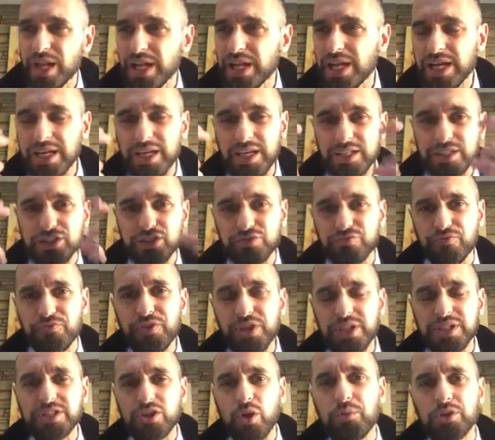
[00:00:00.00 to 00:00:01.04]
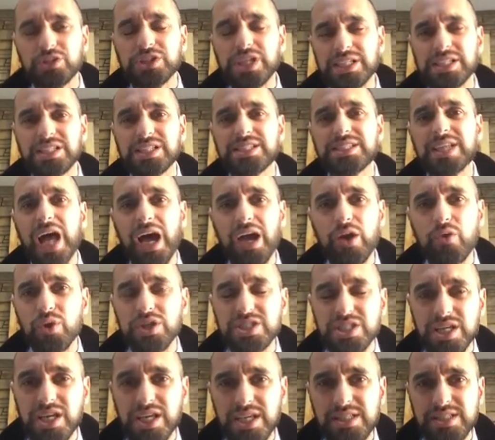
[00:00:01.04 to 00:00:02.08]
like it feels almost like she's dying when
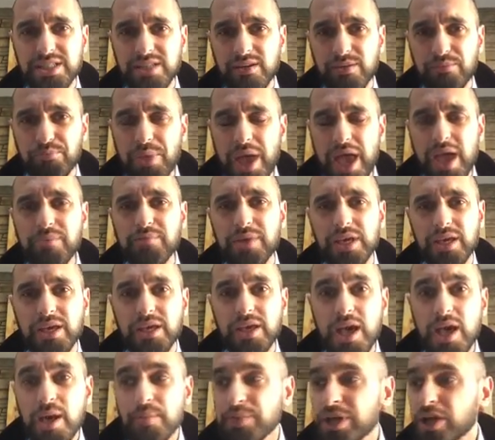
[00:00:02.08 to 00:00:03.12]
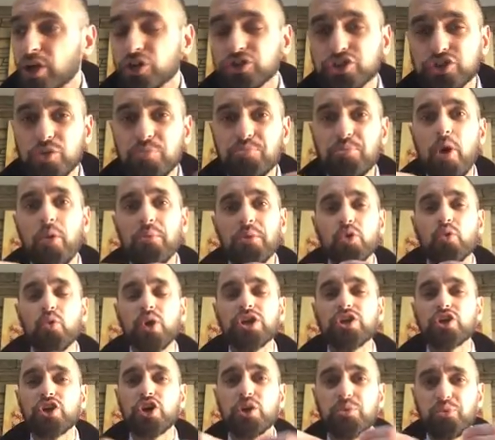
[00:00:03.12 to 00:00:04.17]
she gives a baby? Because the moment
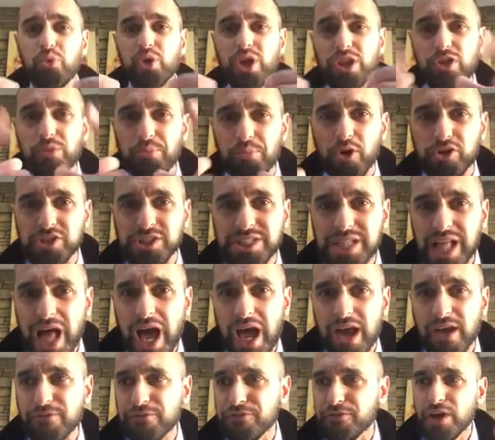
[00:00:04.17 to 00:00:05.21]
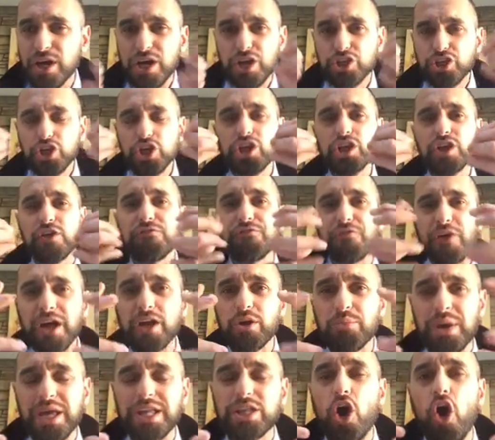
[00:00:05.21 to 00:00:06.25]
when you're going to bring the most life, you're going to
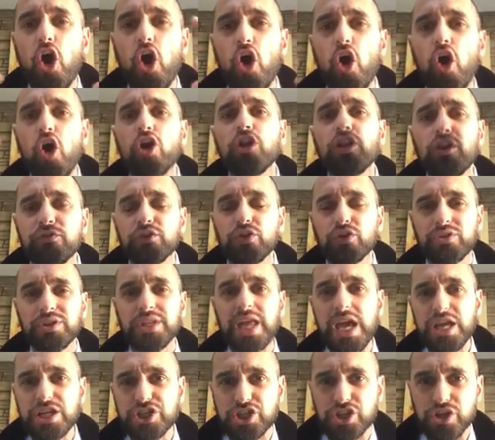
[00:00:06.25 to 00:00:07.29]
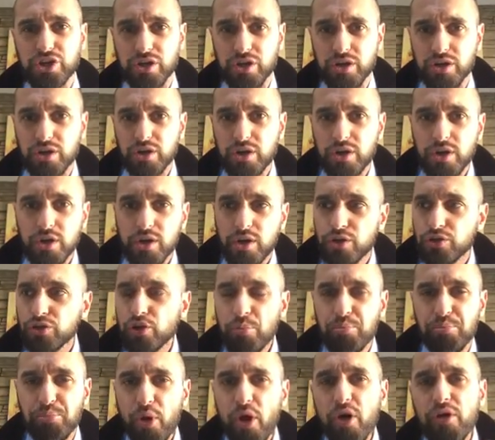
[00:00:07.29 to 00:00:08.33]
fight about all of your nature.
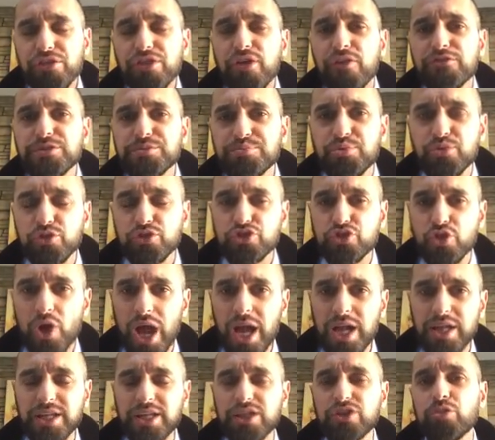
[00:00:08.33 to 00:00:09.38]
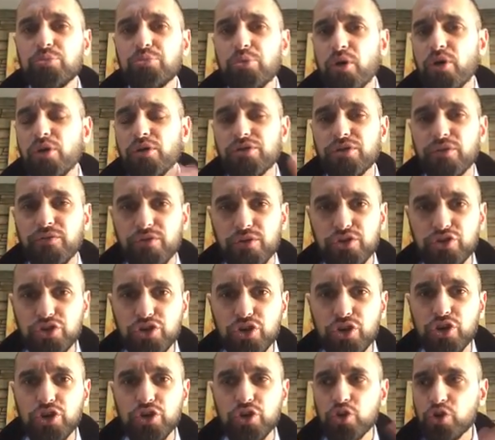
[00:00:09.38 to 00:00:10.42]
The birth of spirituality, the birth of a
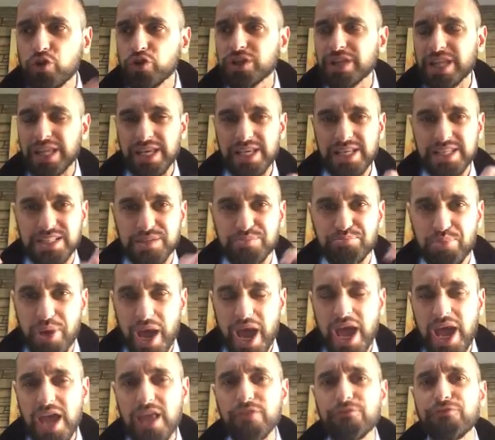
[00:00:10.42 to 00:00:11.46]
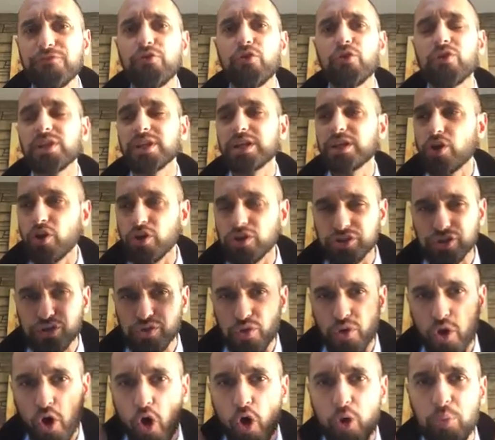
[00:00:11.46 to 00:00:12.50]
new you, it's painful. It goes
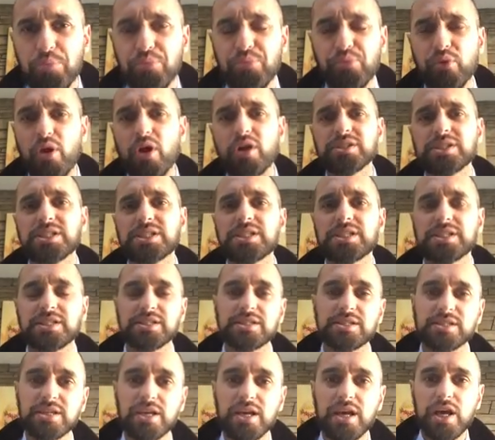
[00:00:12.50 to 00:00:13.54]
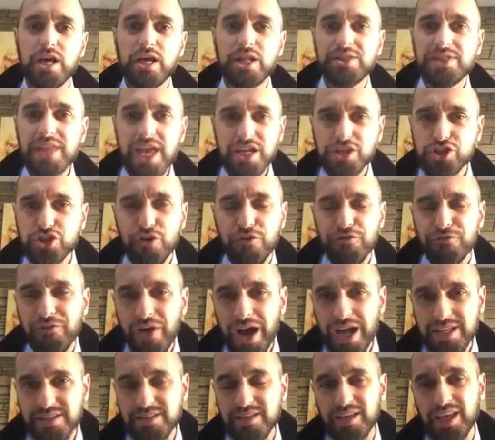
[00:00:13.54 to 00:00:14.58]
through a whole process. Nature
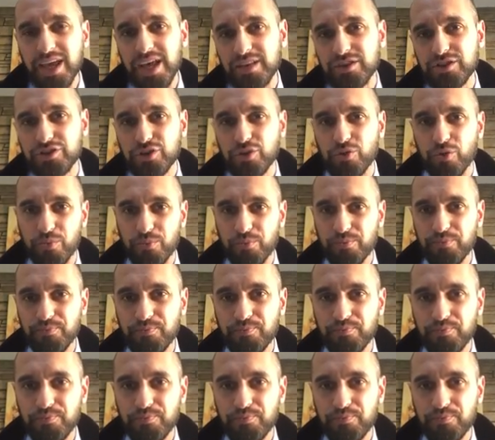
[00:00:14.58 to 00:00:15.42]
fights against you.